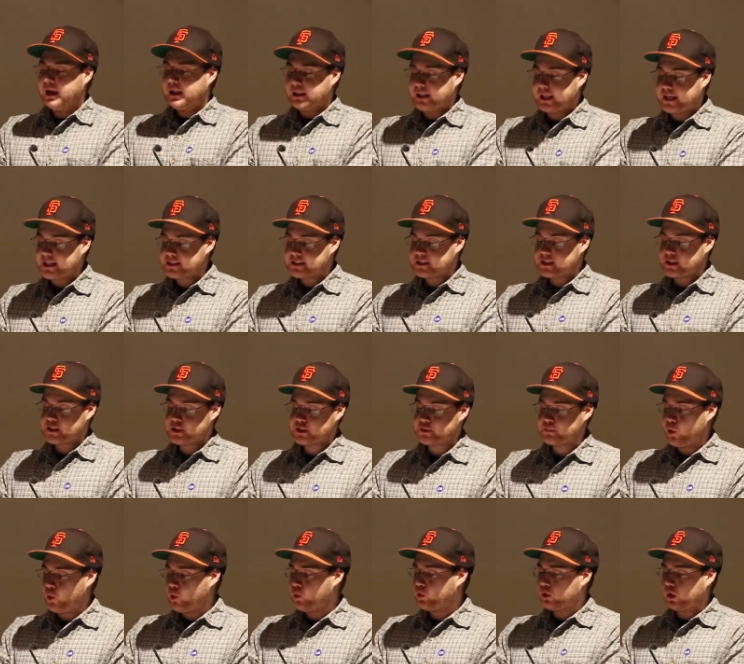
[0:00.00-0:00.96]
laced in
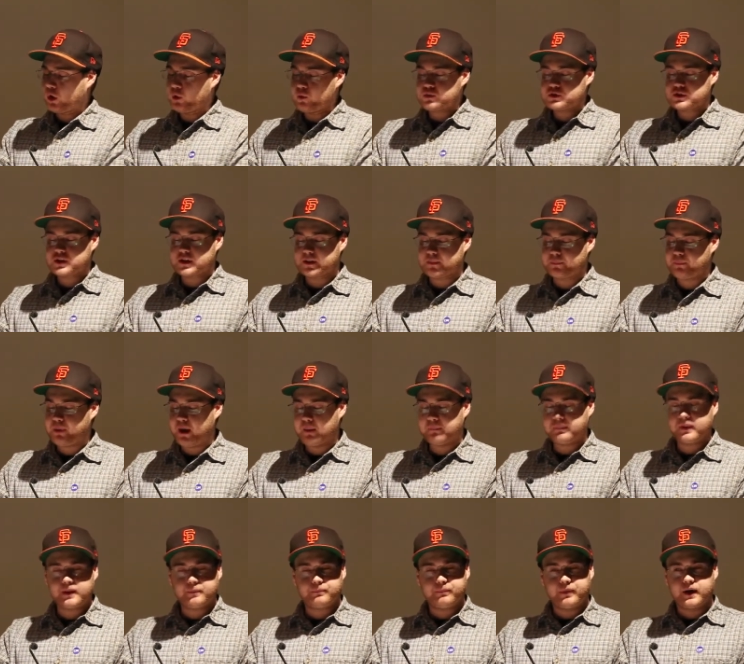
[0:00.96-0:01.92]
smoke, closed to the
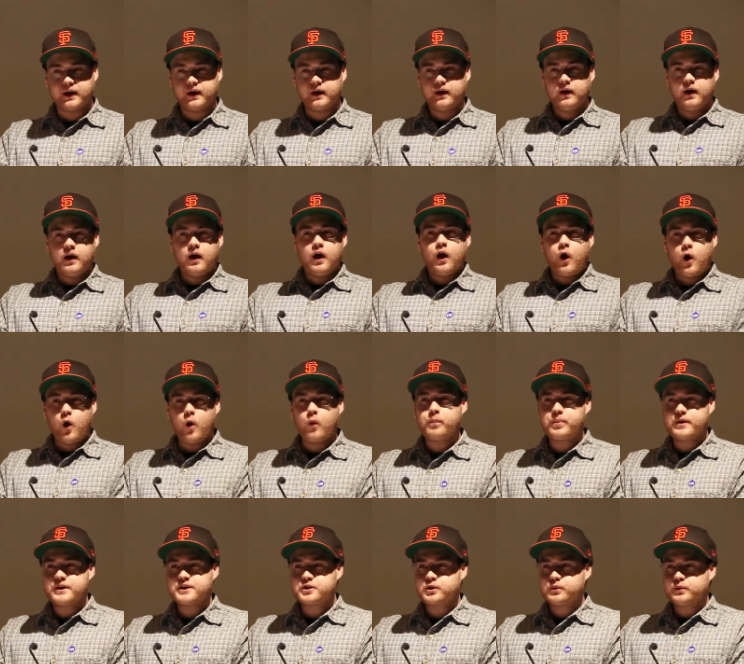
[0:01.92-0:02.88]
public but
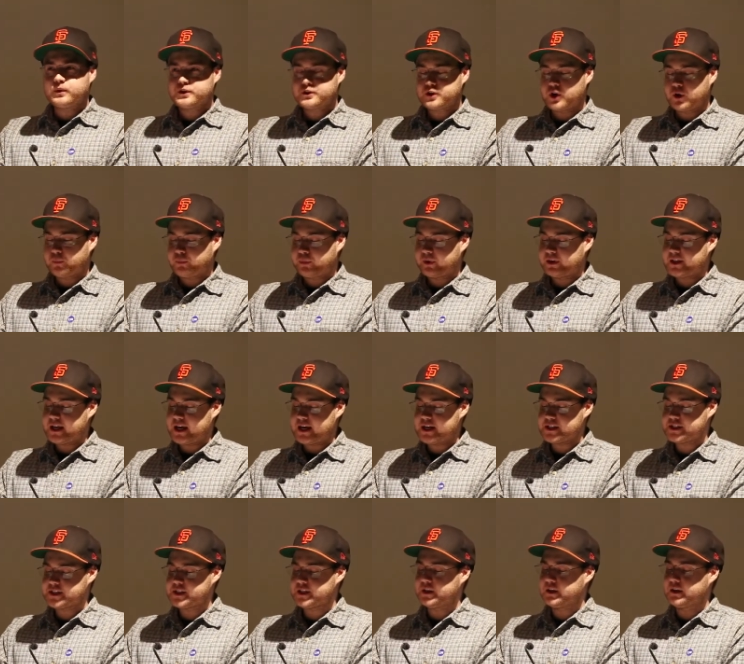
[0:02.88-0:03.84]
open to
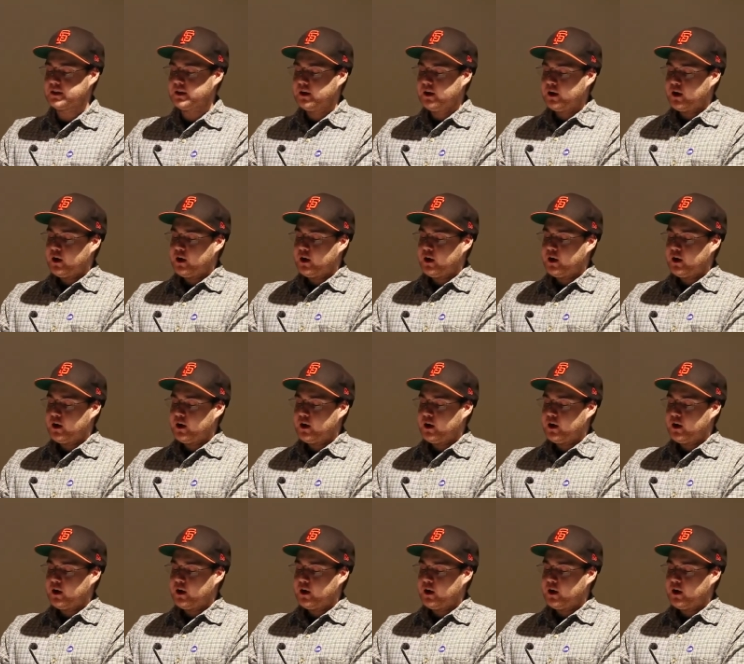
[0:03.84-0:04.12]
interpretation.